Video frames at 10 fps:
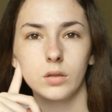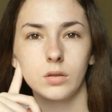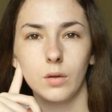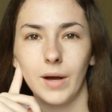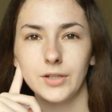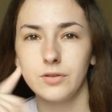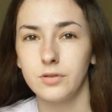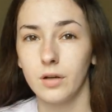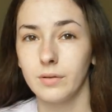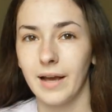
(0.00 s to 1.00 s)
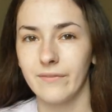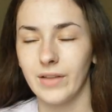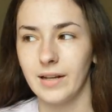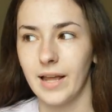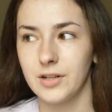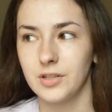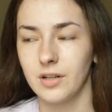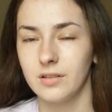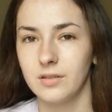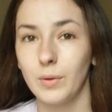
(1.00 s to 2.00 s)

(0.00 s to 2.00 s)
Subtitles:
So I just don't have that lecture.